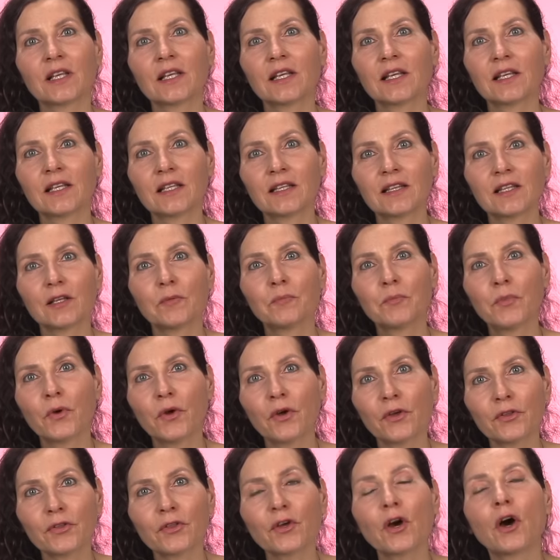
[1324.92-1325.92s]
in the
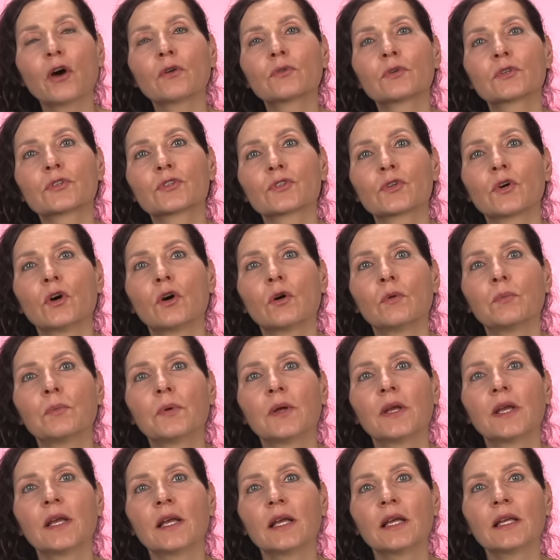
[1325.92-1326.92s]
birth horoscope
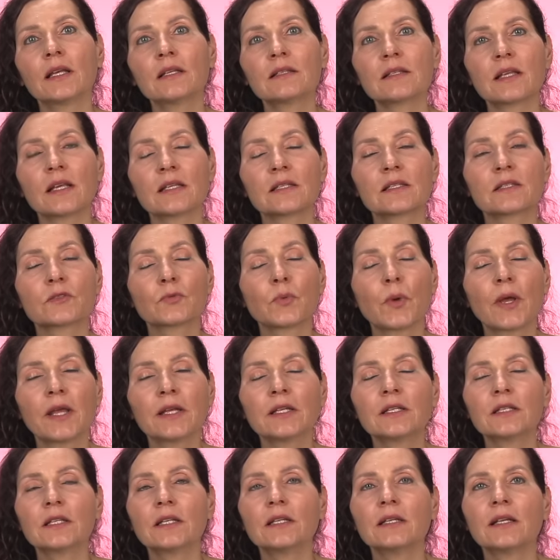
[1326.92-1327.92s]
is at
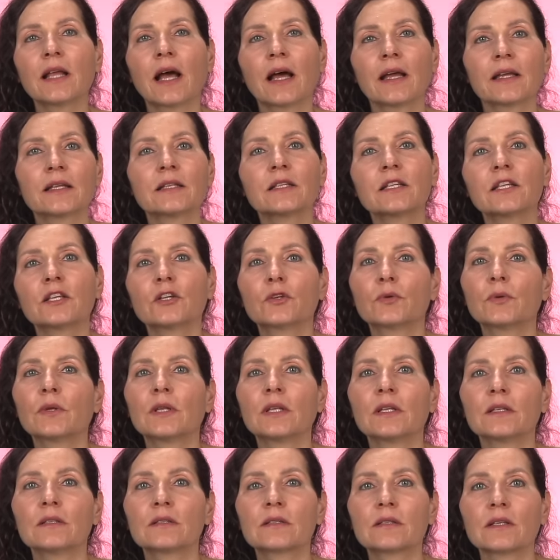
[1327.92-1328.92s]
twenty-nine
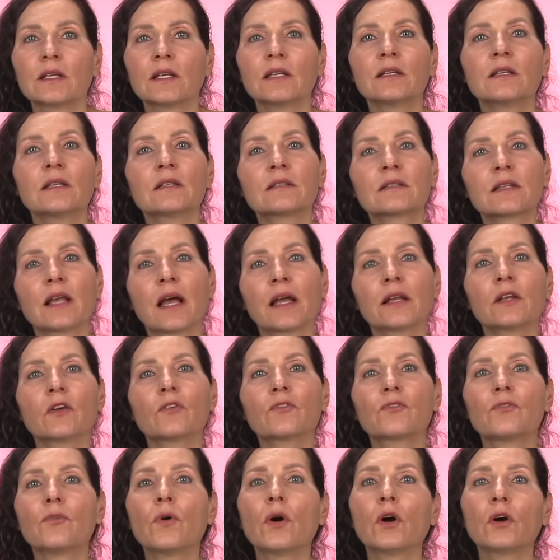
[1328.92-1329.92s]
degrees in the sign
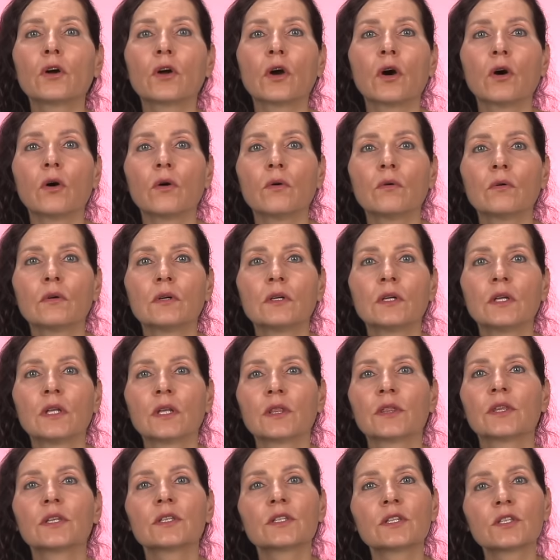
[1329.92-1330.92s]
of Virgo.
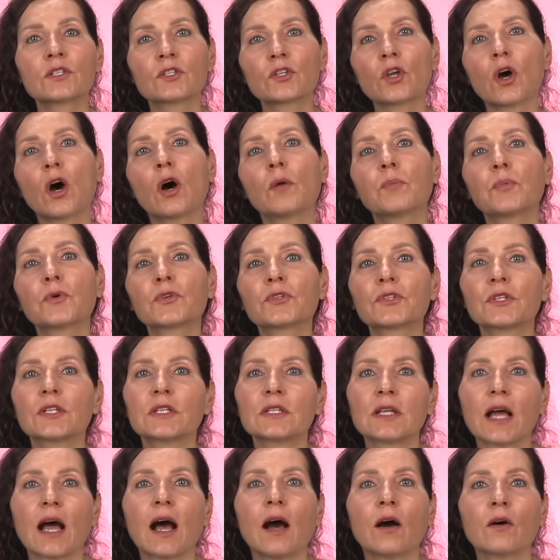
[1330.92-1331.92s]
This is the
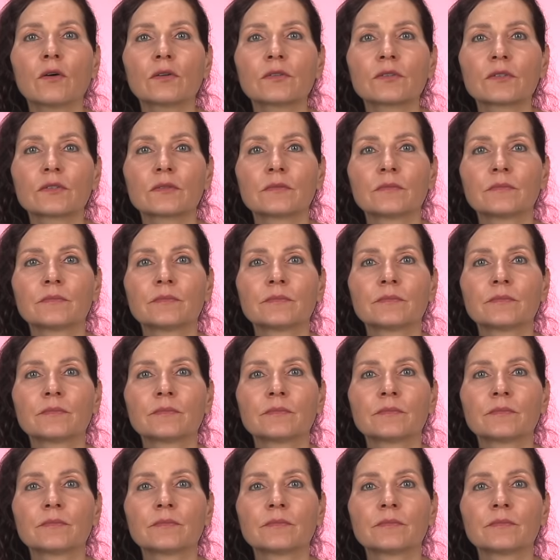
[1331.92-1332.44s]
opposite house.